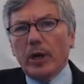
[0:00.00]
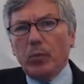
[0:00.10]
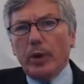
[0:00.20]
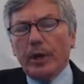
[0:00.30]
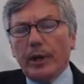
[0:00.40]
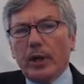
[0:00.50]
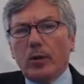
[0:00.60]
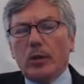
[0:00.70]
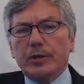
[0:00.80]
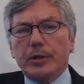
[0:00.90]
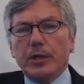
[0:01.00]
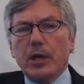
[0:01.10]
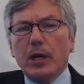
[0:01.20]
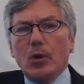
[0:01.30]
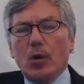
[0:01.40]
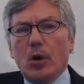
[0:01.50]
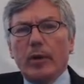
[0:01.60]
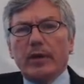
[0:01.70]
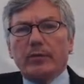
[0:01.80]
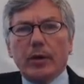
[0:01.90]
I pointed out was that while
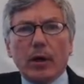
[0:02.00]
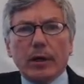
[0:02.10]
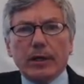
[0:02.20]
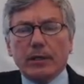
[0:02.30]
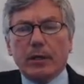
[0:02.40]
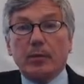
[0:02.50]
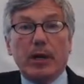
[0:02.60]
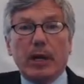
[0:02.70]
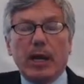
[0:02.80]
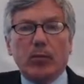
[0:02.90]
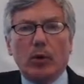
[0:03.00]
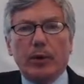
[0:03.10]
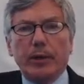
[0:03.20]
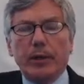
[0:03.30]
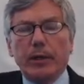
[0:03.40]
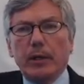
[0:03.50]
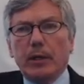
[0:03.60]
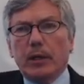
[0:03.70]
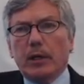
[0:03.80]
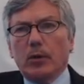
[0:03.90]
we have targets like beta amyloid,
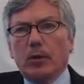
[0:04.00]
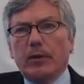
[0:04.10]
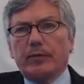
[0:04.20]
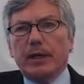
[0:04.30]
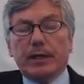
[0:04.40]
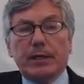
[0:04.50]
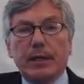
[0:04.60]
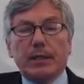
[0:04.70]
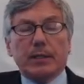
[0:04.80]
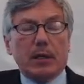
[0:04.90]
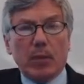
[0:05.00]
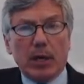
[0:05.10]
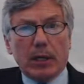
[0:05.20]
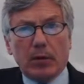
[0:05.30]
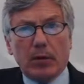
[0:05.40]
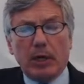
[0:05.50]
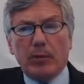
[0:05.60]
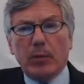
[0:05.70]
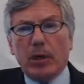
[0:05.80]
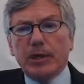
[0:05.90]
and we have techniques like monoclonal
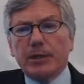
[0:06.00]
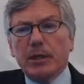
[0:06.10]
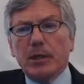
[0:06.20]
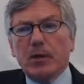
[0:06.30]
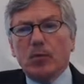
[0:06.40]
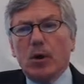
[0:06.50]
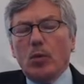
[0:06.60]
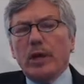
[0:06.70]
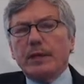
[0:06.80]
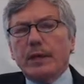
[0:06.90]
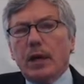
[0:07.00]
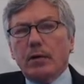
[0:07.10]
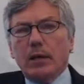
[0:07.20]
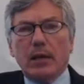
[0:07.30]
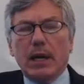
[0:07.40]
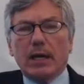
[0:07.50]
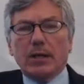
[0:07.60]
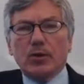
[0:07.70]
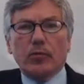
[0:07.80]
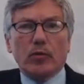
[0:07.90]
antibodies, what we entirely lack
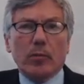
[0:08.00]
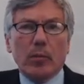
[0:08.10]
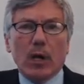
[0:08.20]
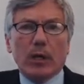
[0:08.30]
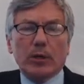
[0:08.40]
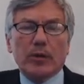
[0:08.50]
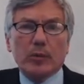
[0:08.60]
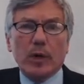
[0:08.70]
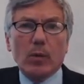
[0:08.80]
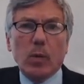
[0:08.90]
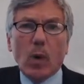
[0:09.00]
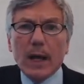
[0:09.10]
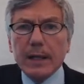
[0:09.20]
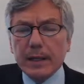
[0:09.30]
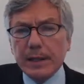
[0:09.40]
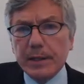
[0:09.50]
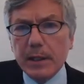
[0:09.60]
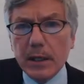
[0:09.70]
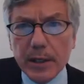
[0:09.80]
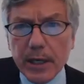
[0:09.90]
is an overall model to explain why it is
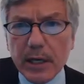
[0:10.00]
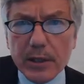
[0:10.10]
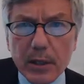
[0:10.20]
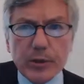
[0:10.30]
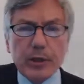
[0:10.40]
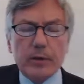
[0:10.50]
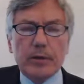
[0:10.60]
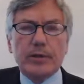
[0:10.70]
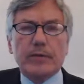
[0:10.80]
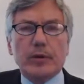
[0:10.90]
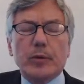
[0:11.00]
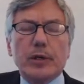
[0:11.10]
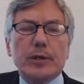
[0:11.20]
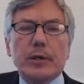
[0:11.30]
that Alzheimer's occurs in the first place,